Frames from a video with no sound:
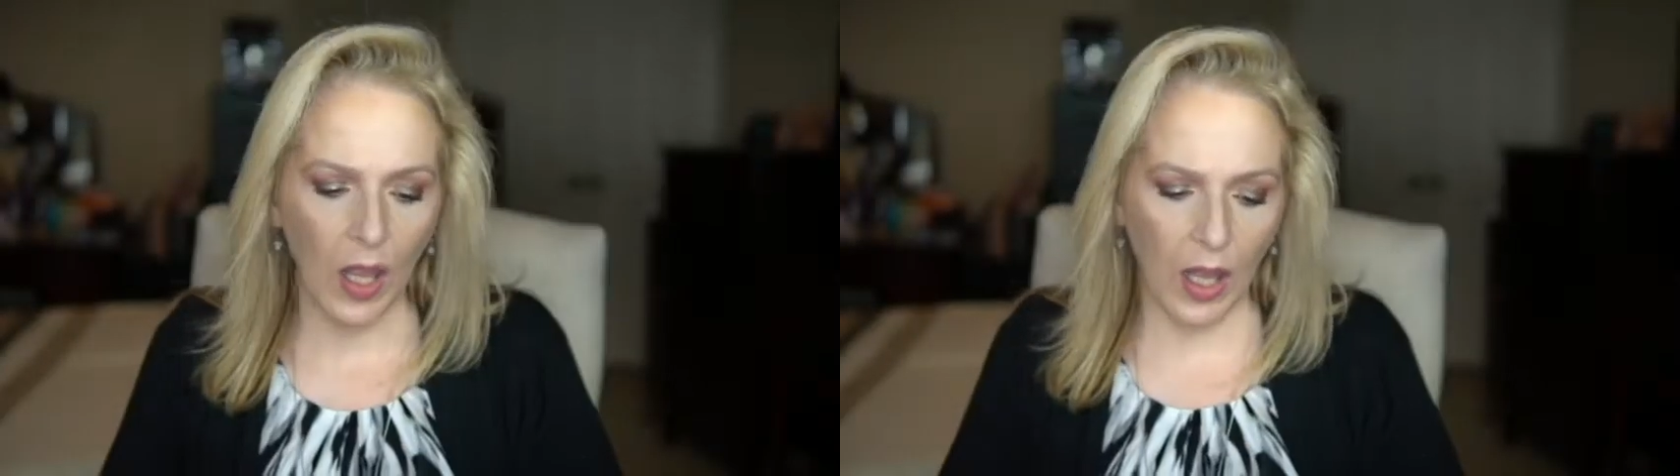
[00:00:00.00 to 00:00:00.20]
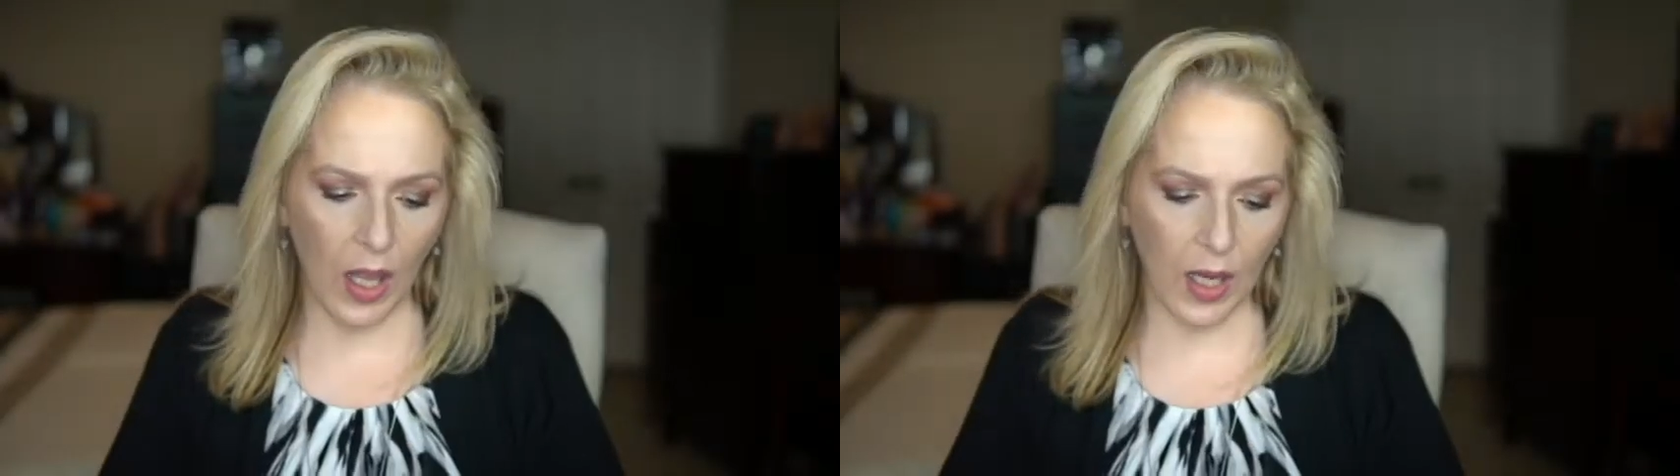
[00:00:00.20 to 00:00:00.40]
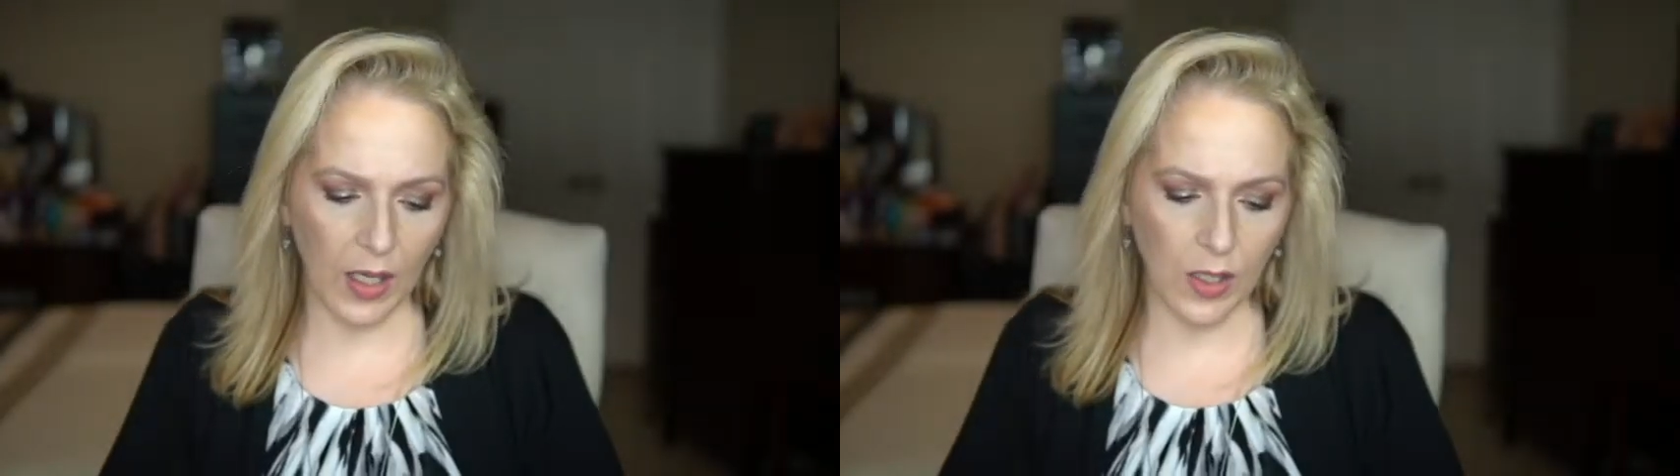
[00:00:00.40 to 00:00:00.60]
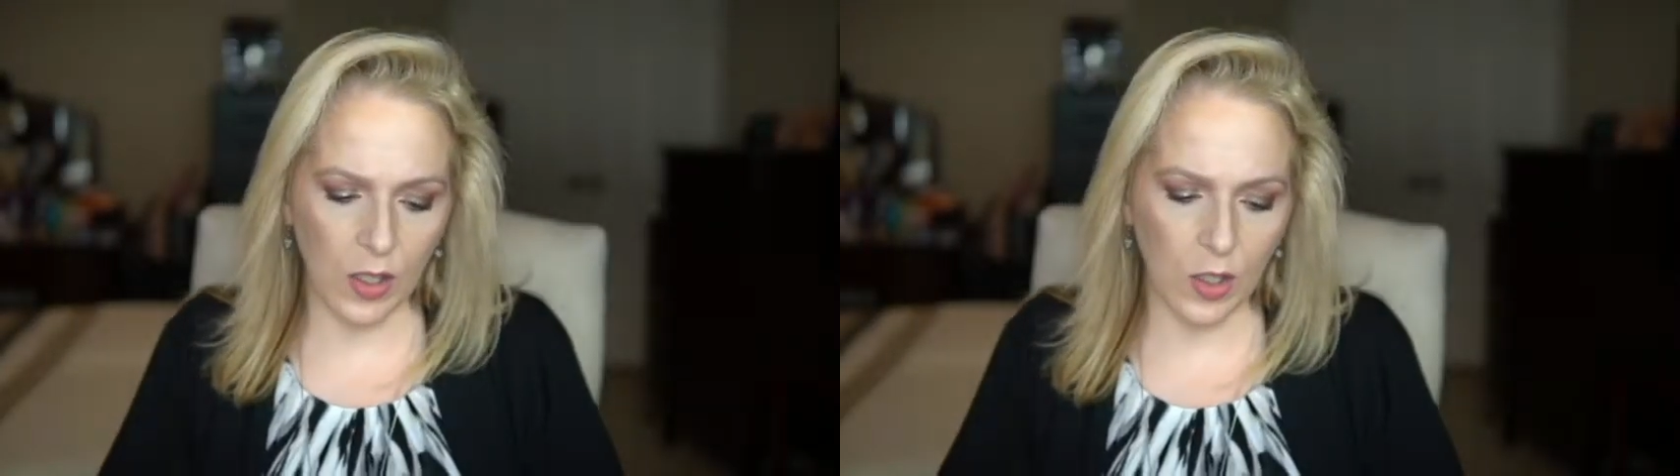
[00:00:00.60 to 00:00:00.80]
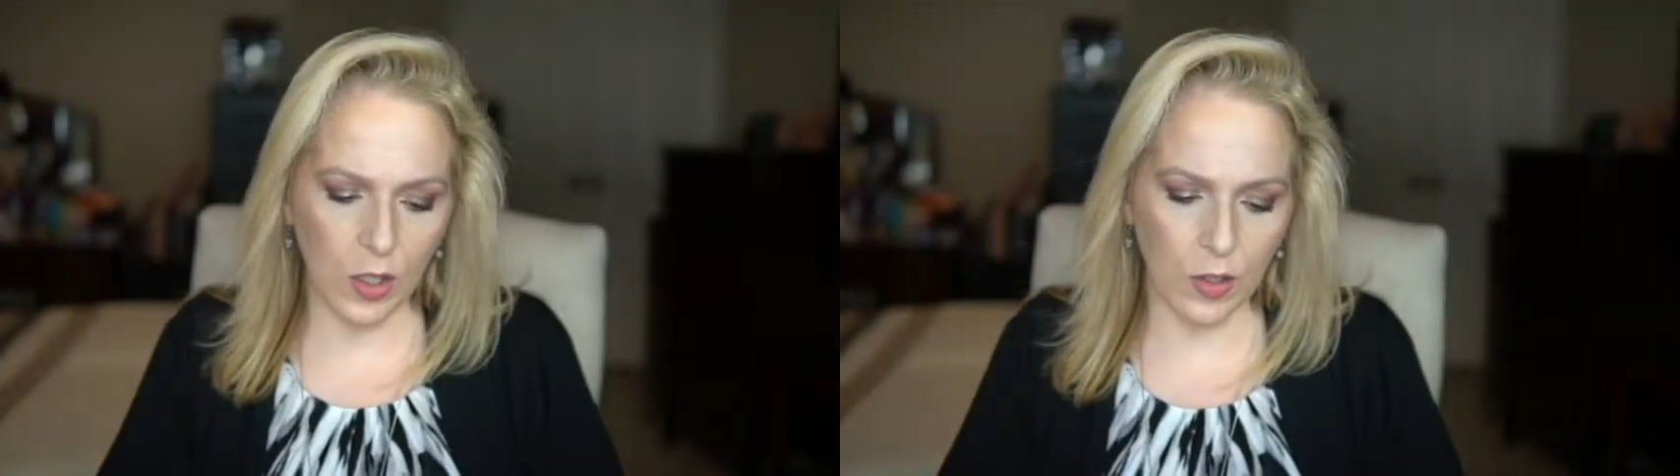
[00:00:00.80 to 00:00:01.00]
And I
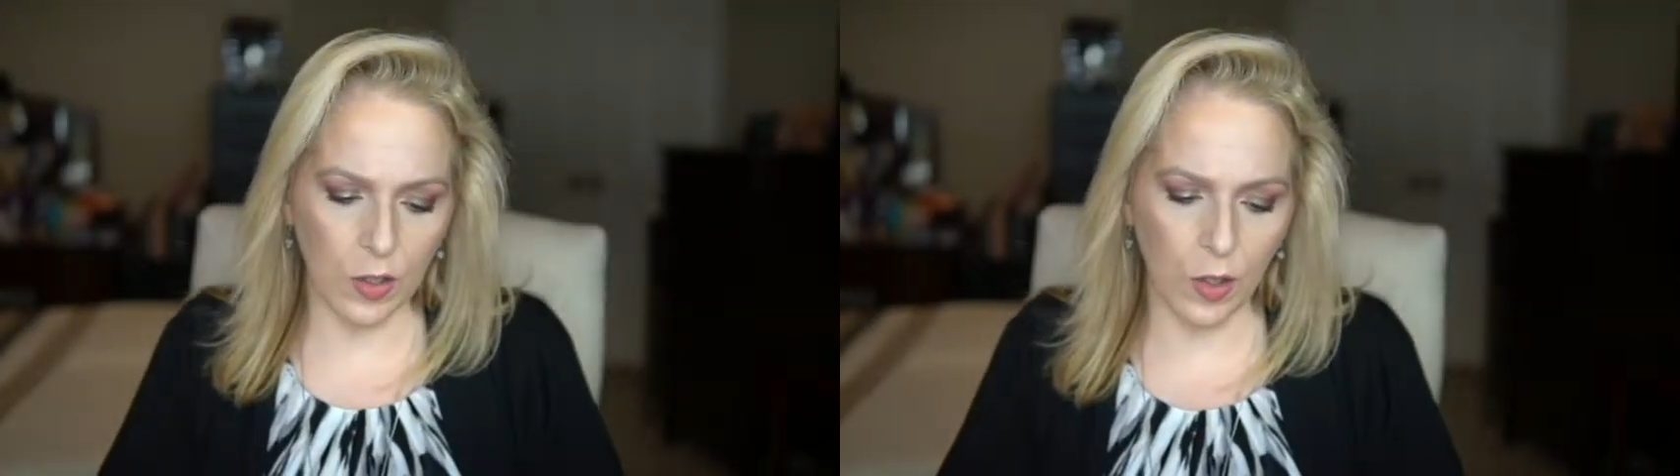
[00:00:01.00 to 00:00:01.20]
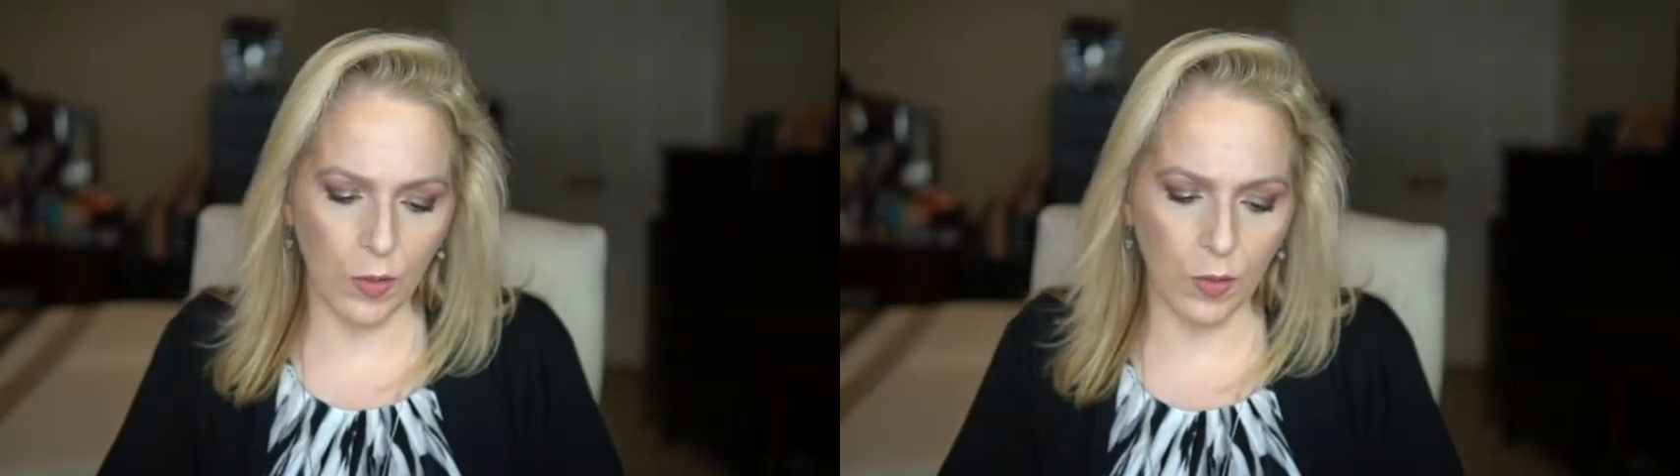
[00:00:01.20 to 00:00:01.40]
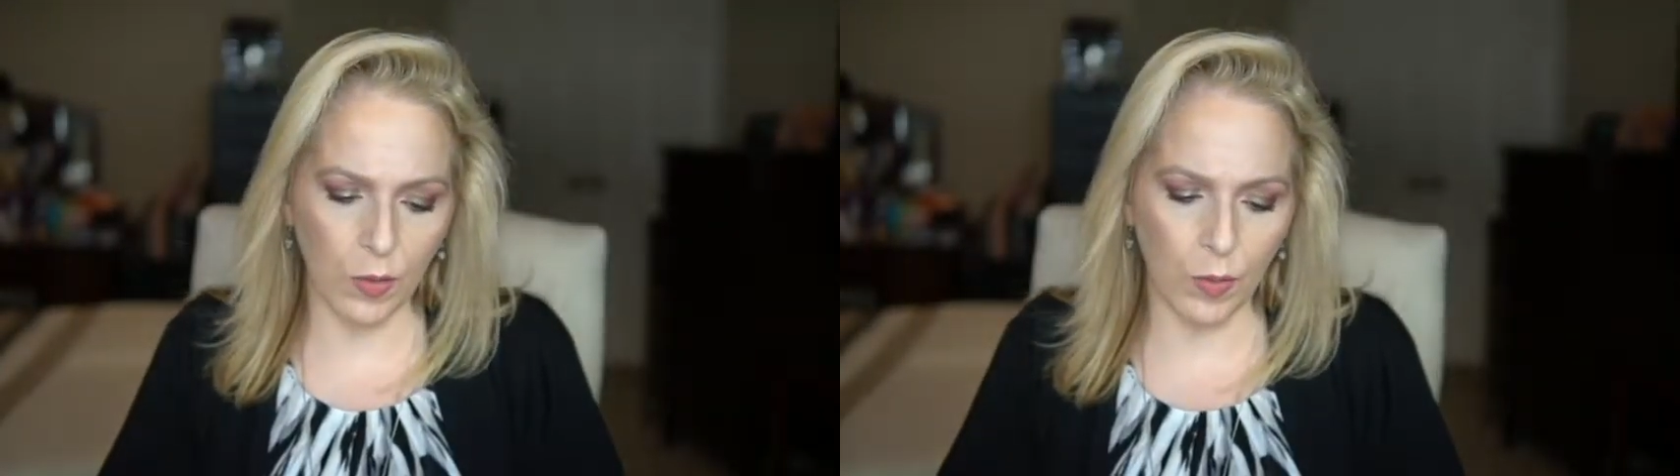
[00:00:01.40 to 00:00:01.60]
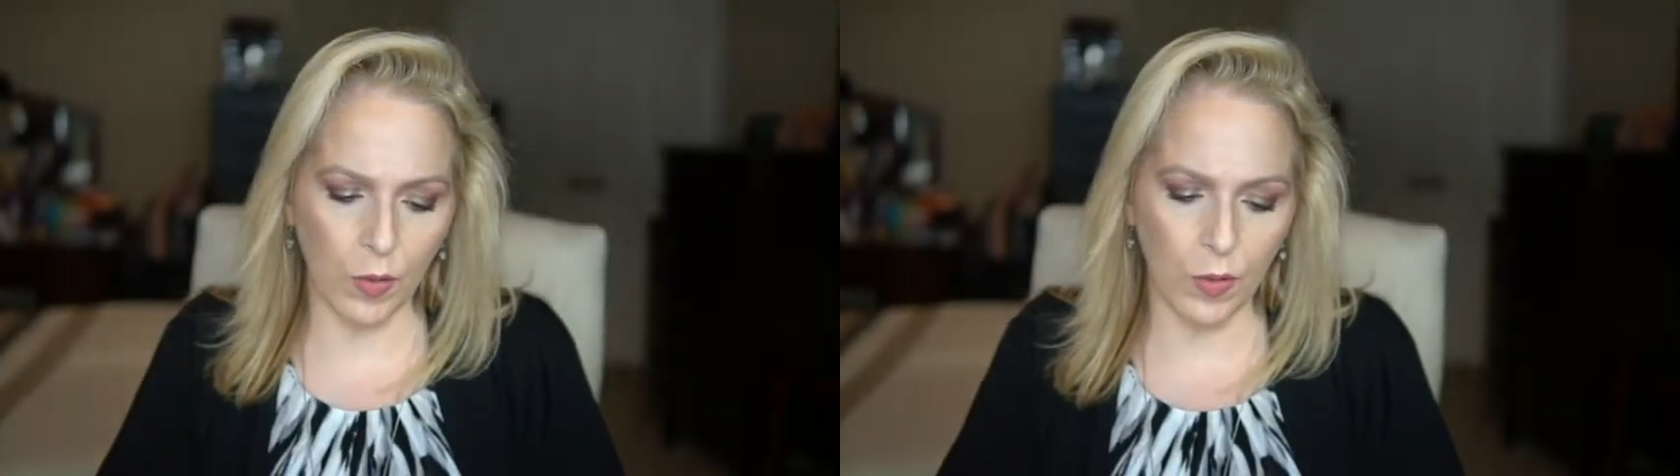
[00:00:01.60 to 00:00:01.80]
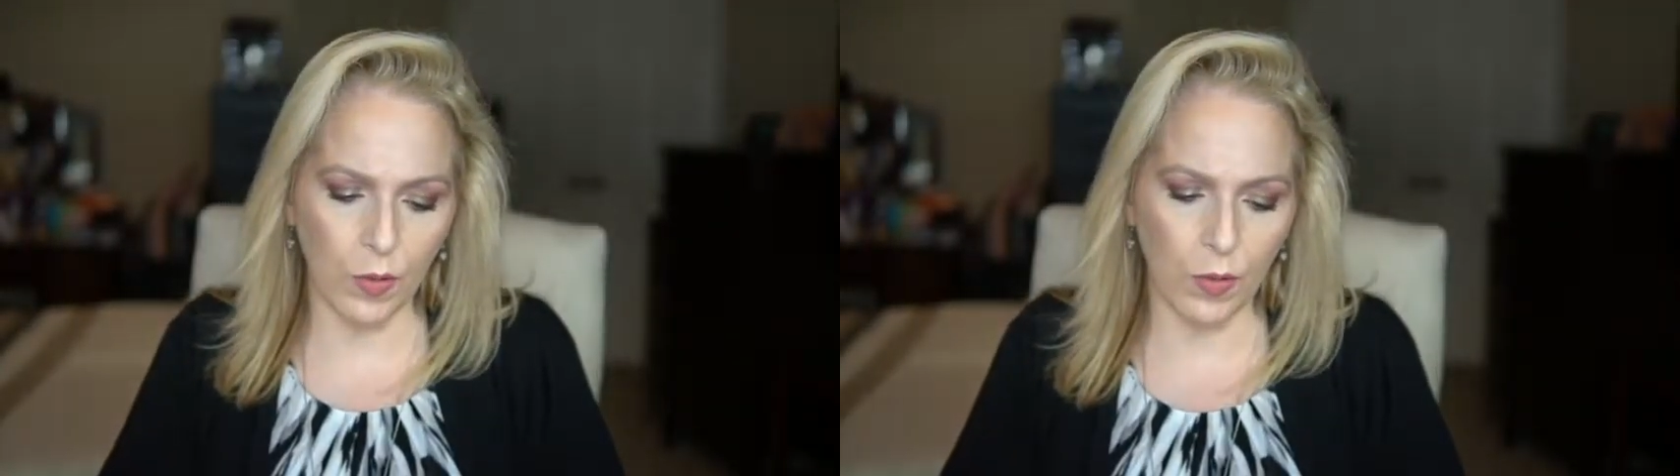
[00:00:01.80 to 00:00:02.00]
did just go
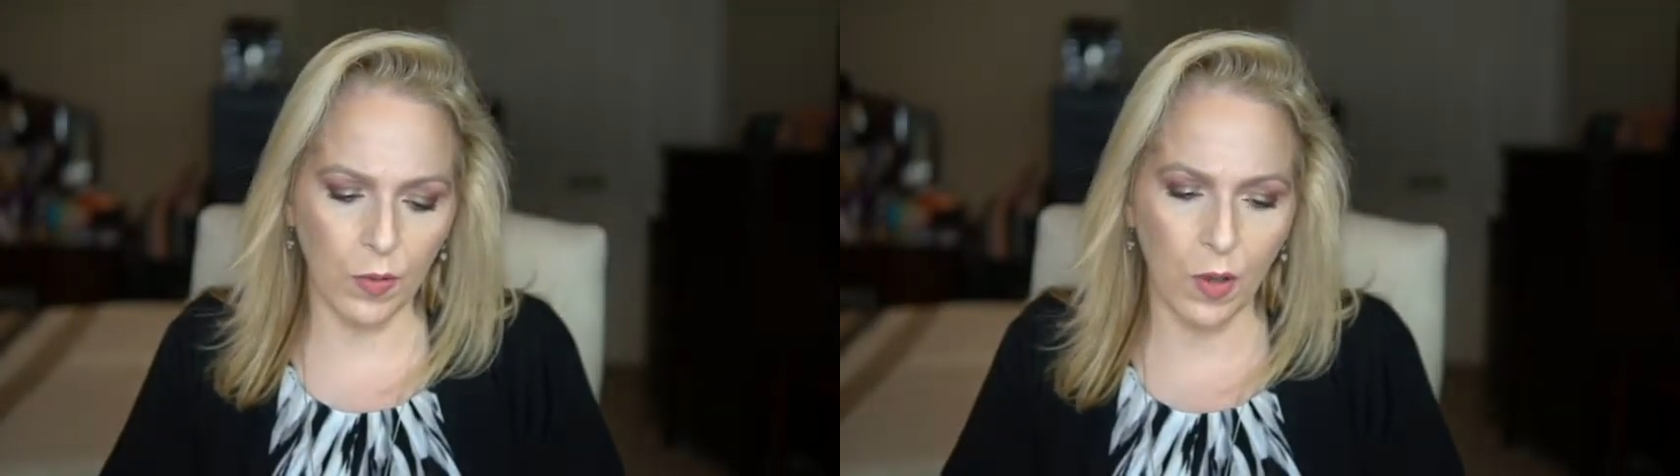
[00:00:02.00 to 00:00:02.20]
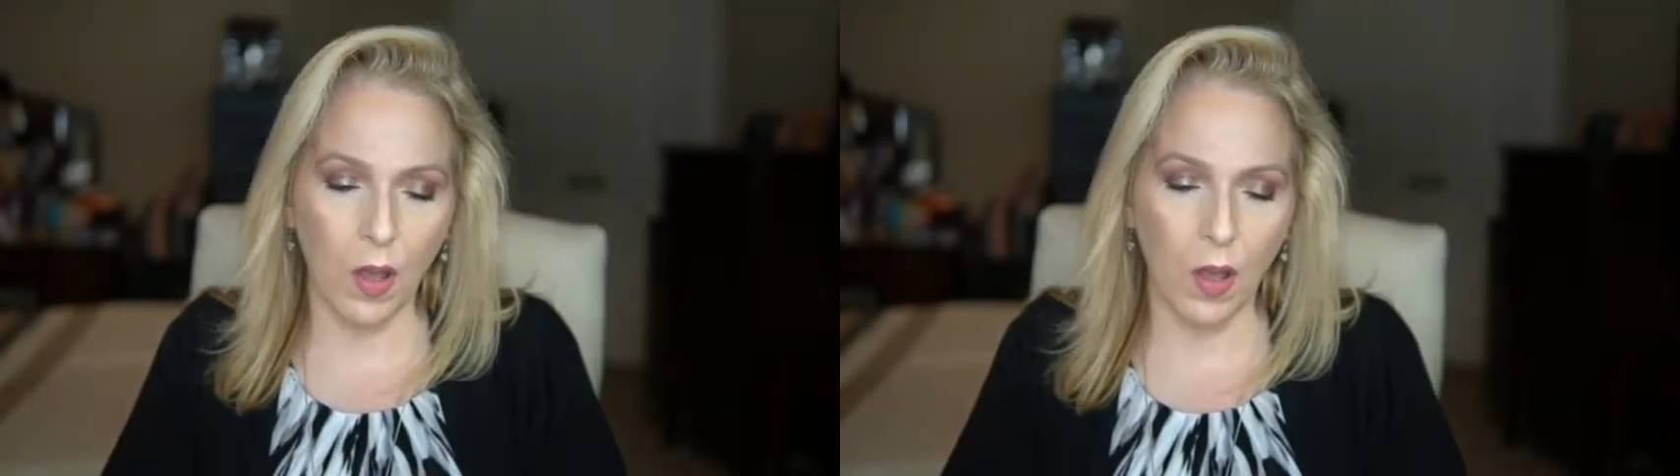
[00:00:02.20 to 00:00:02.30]
through